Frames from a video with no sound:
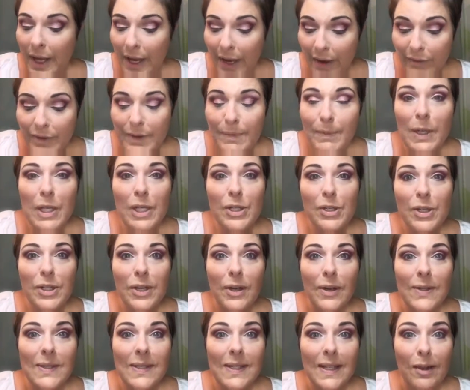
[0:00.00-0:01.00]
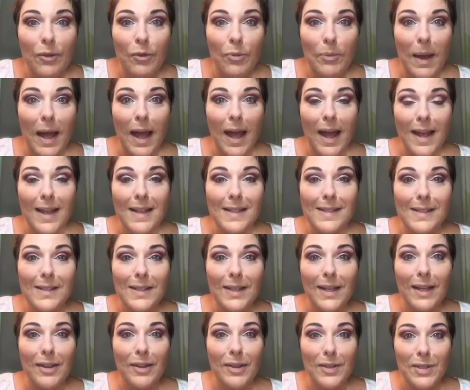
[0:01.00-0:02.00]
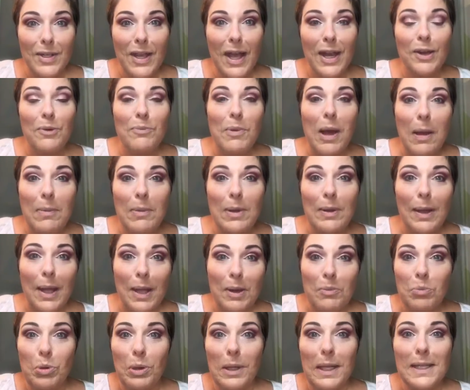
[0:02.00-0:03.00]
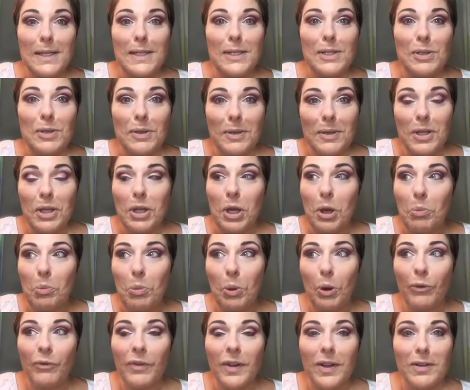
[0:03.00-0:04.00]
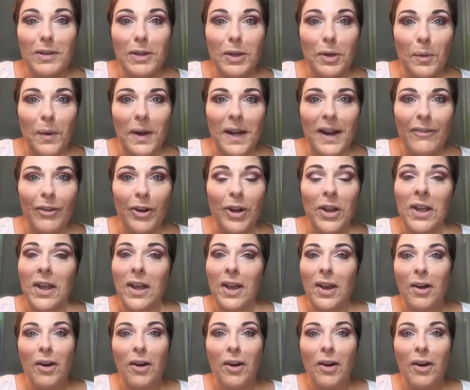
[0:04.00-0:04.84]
Every picture y'all see with my eyes done, the shadow might be like blended, you know, perfectly or whatever.